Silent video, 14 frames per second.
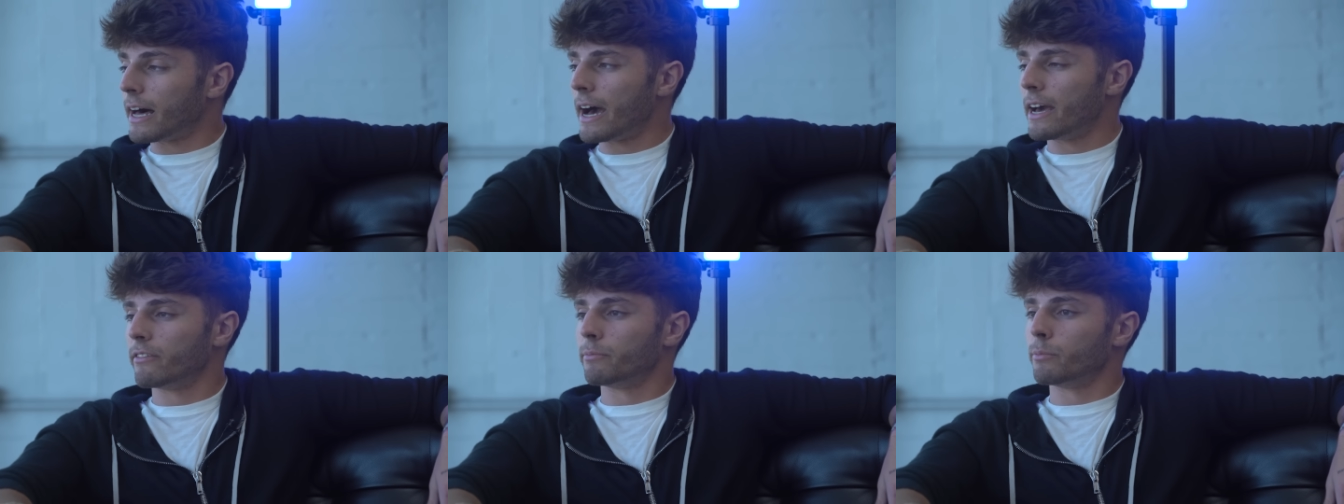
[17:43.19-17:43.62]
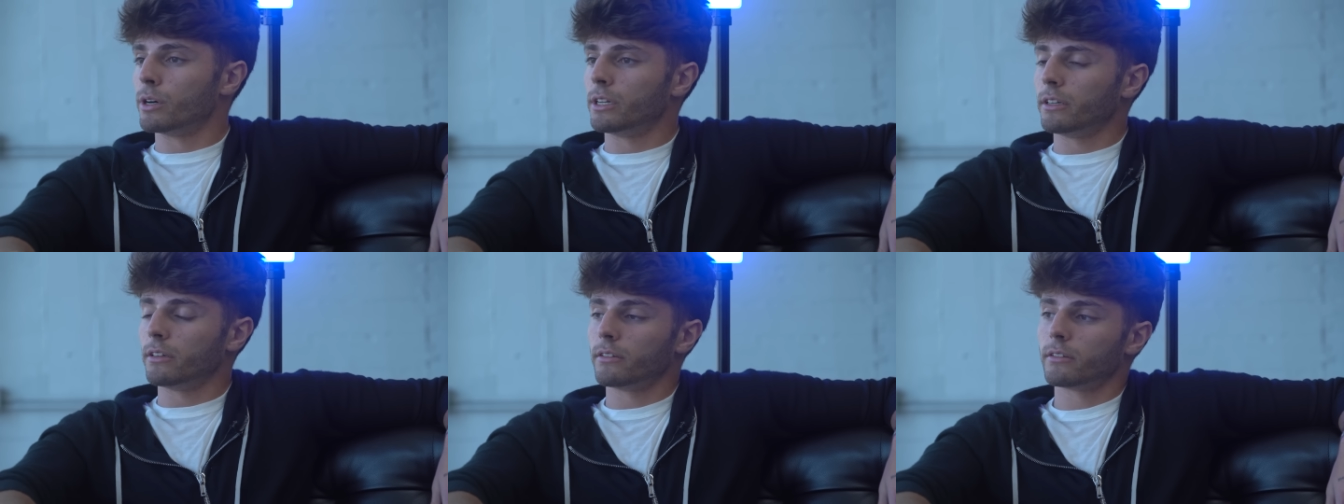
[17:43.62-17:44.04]
lie of
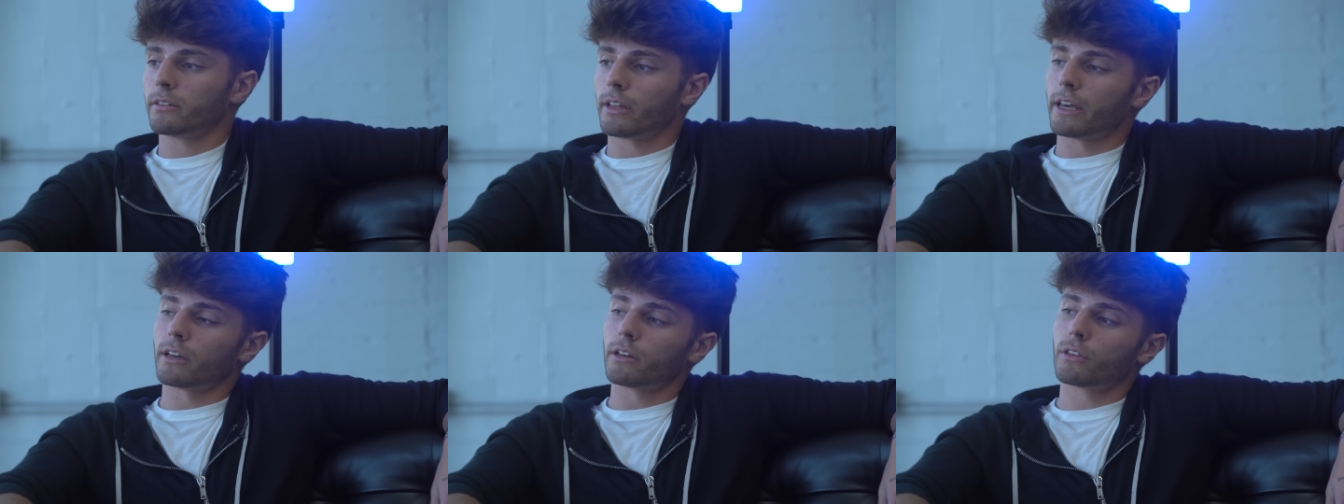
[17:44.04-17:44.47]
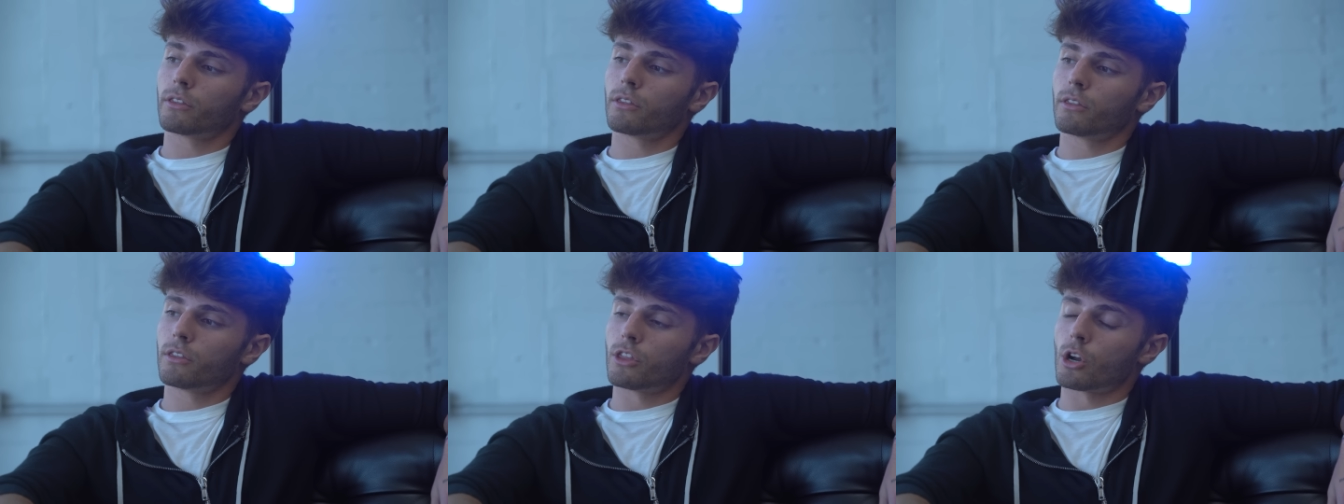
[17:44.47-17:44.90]
money like
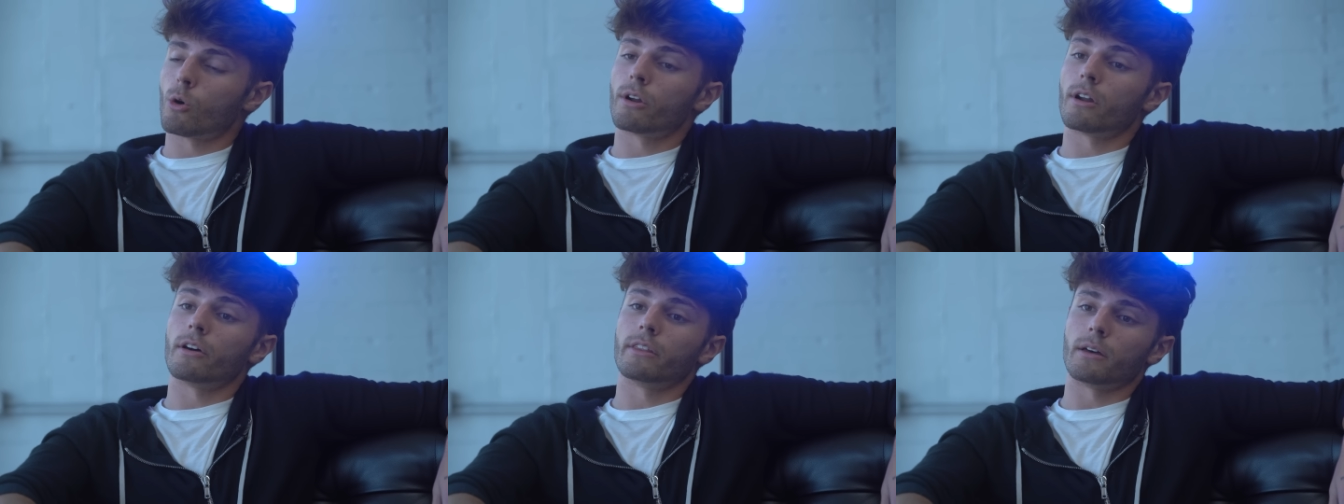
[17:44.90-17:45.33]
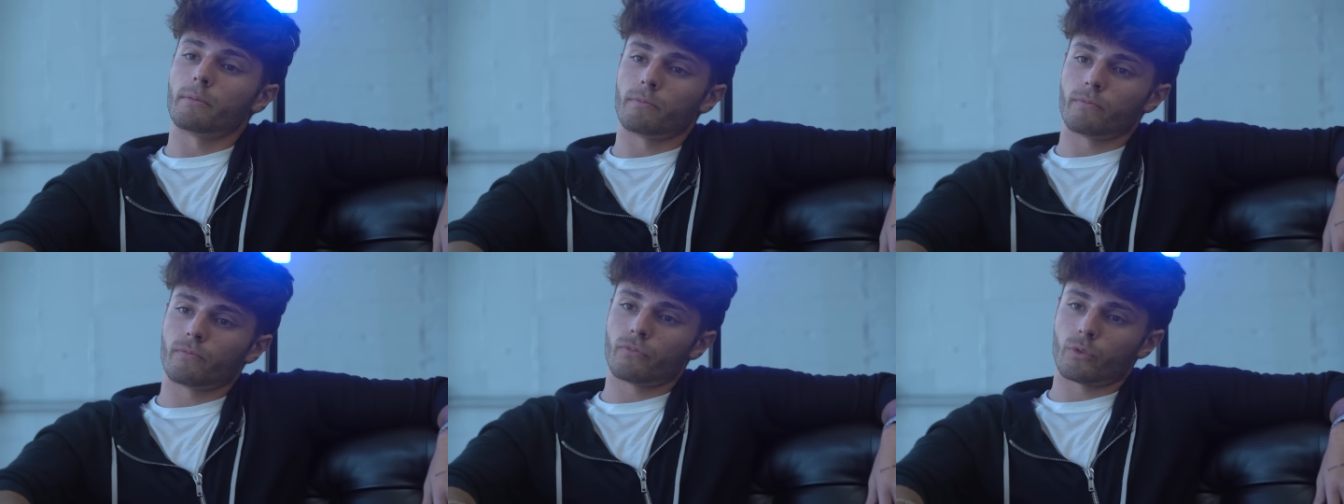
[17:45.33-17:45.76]
thrown on
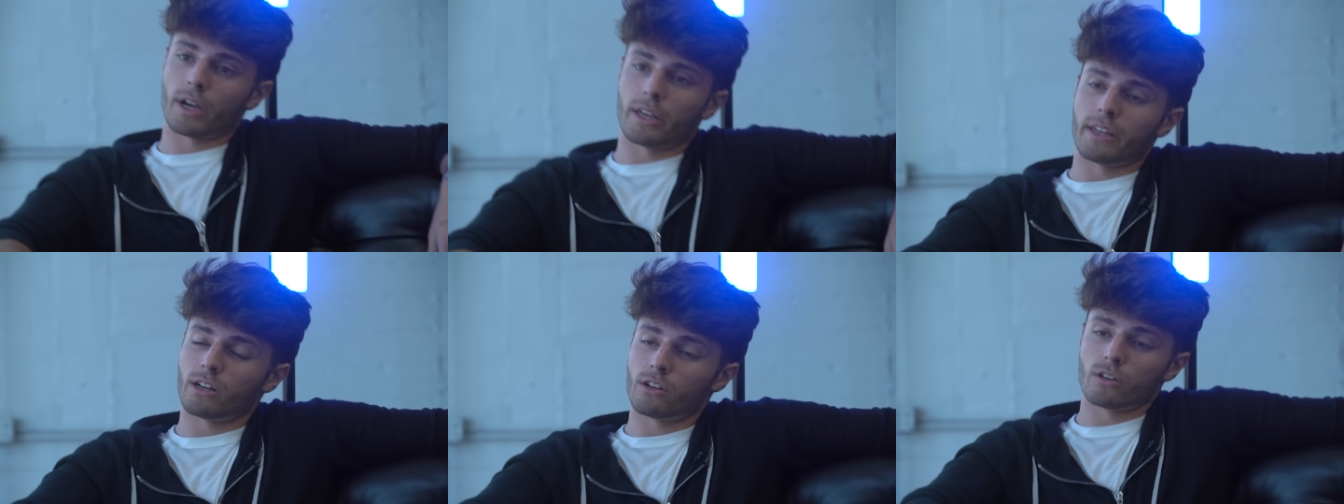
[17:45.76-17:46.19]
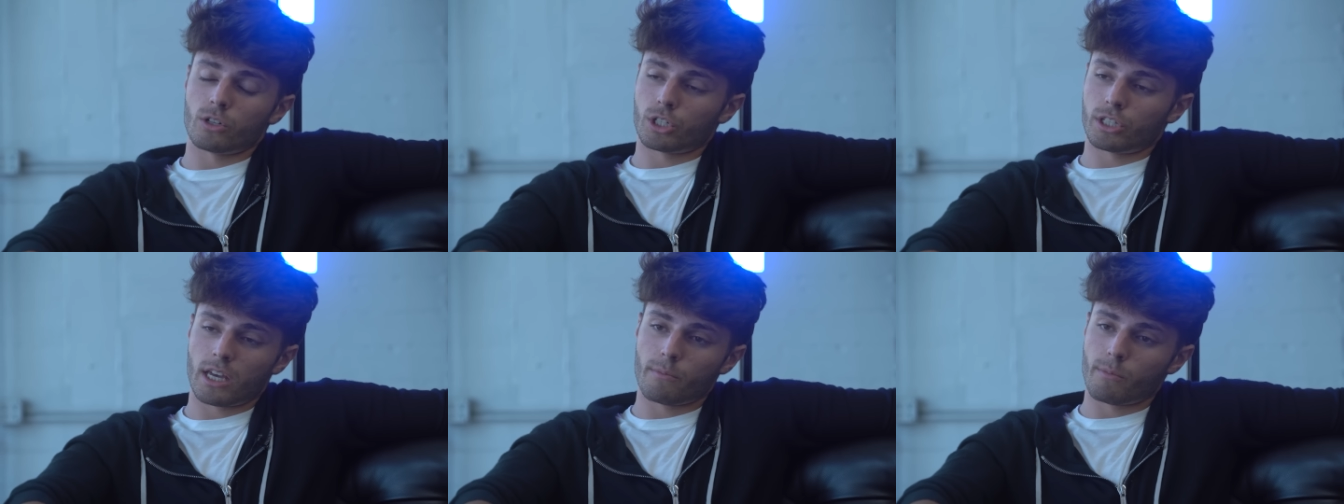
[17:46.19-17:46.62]
them right they didn't
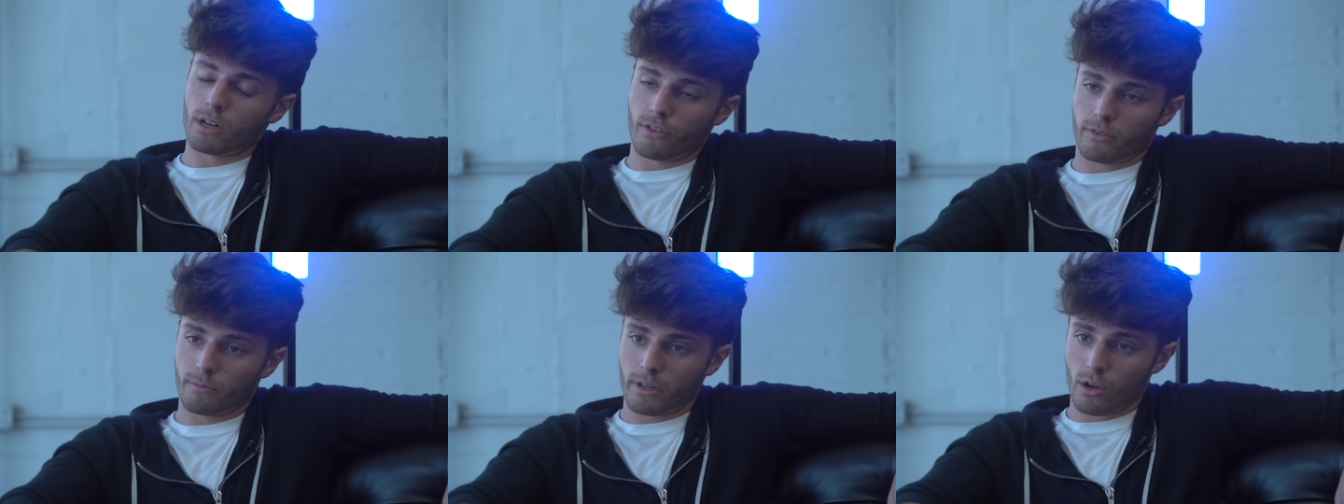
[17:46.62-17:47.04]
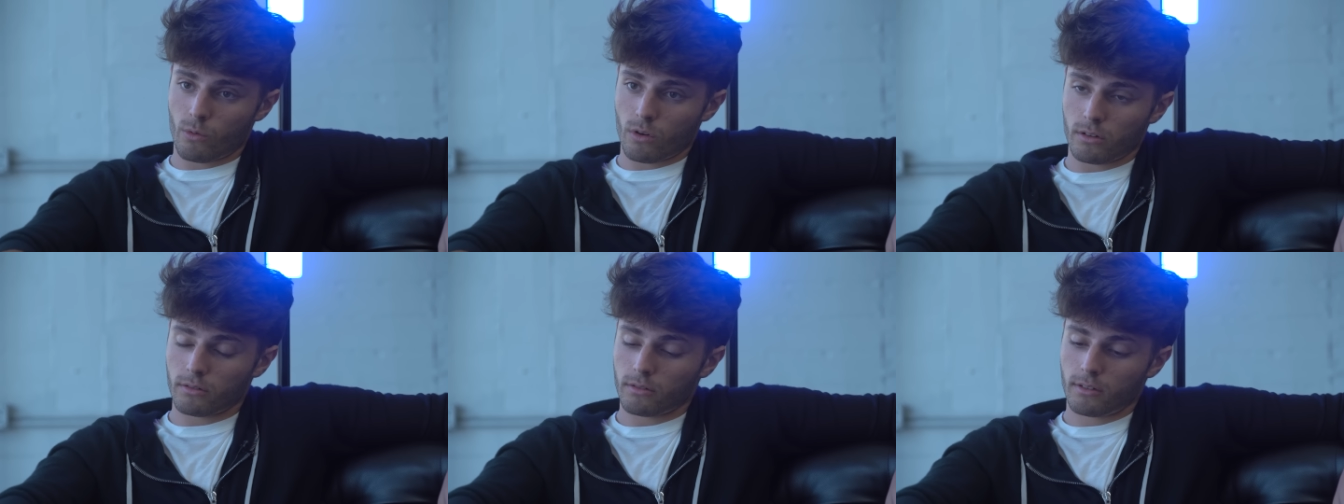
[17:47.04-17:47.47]
understand money from day
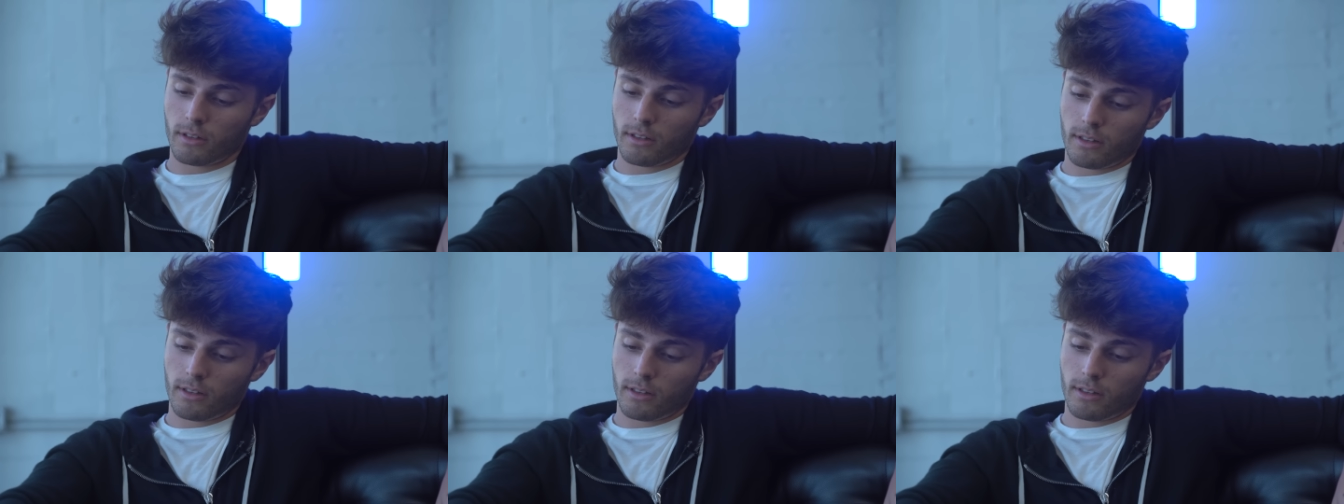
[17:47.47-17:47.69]
one